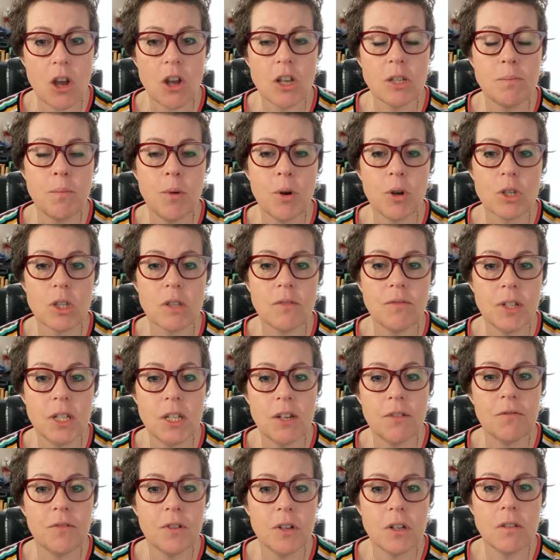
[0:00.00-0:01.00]
size pots for
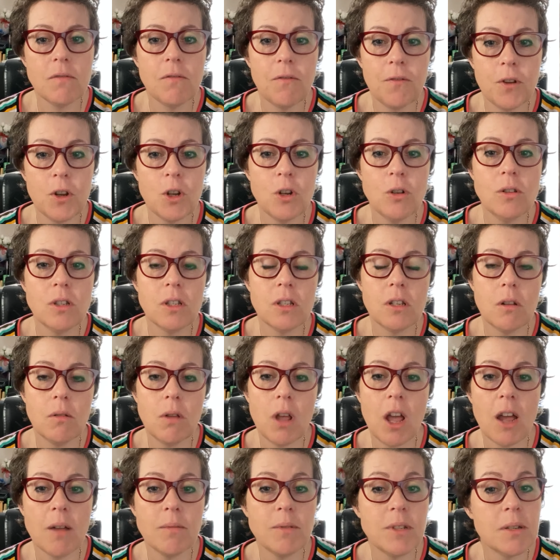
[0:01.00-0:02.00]
different foods,
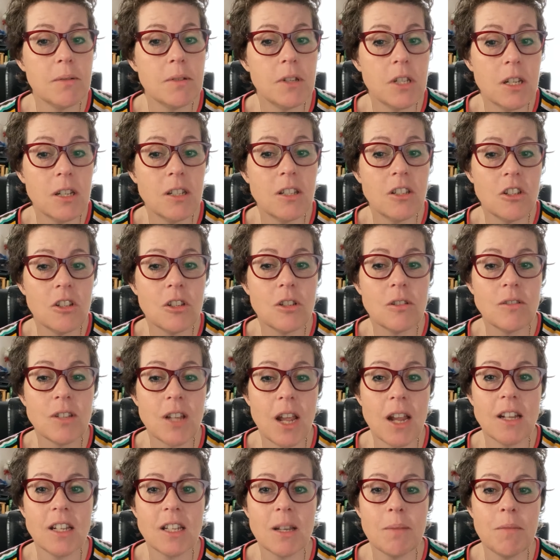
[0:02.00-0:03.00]
to just
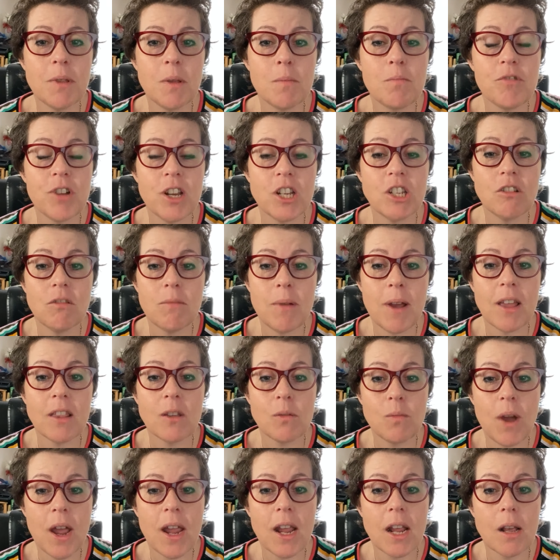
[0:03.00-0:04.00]
take some of the pressure out
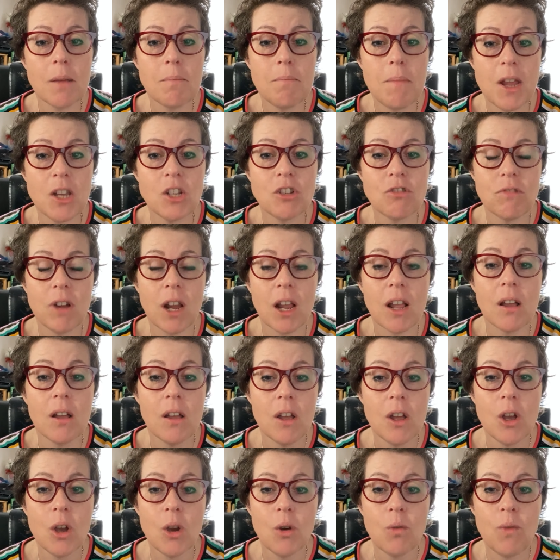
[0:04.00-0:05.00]
the weighing and
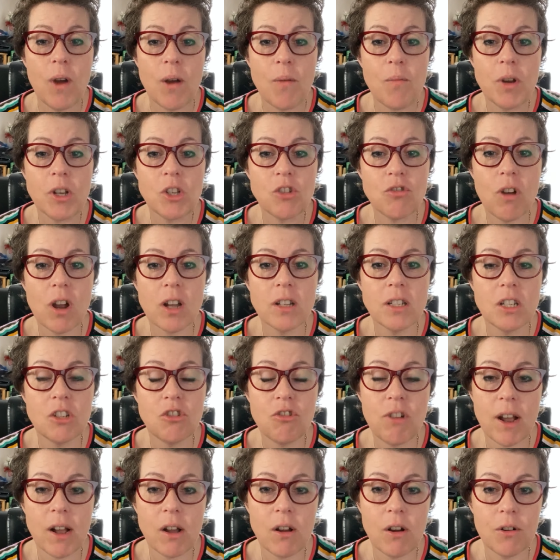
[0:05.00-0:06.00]
measuring when we're trying to
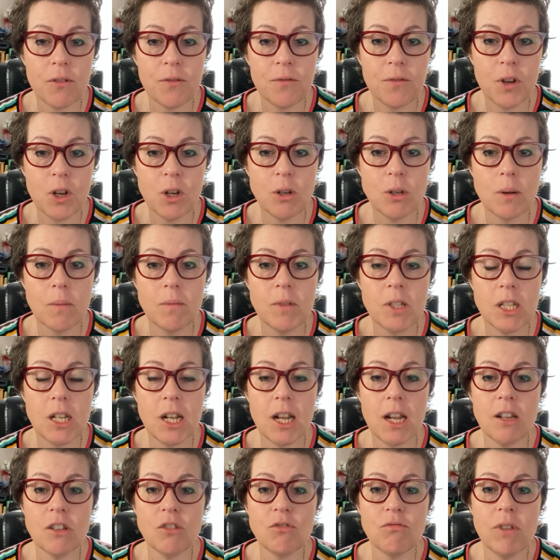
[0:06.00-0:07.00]
track our food.
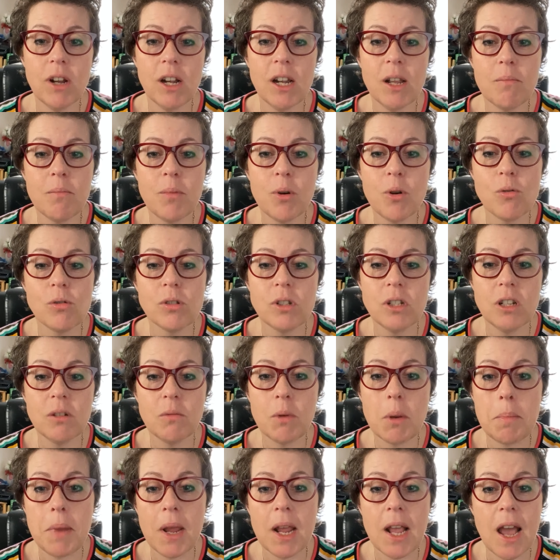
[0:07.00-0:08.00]
Obviously it's really important
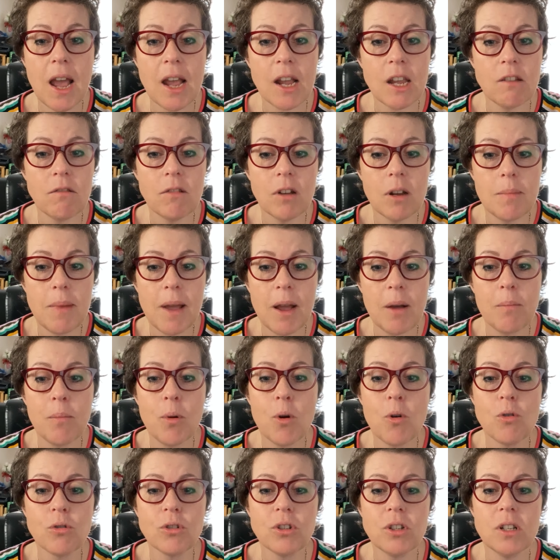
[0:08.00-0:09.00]
that we're being accurate about
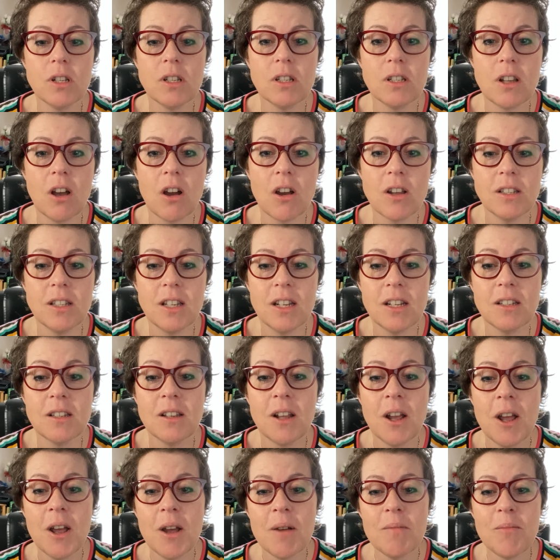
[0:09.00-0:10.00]
portion
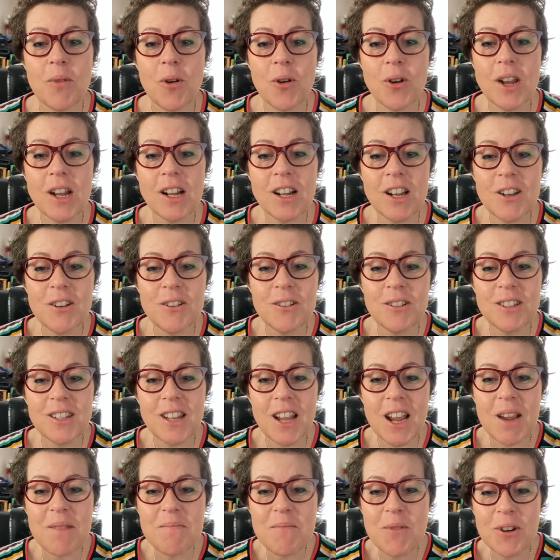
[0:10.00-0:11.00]
sizes. Morning
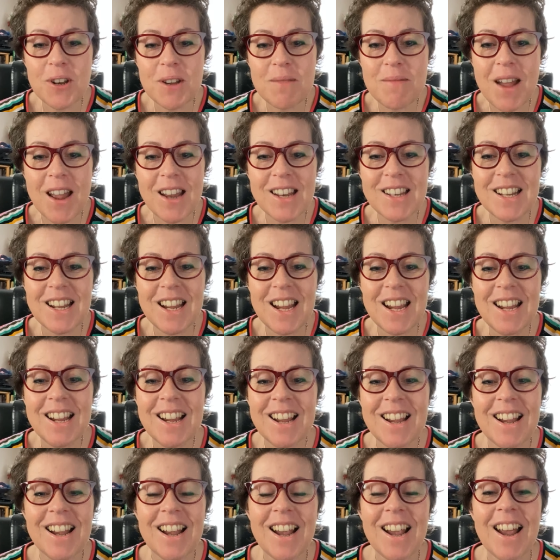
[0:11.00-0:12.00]
Lucy, morning Mandy.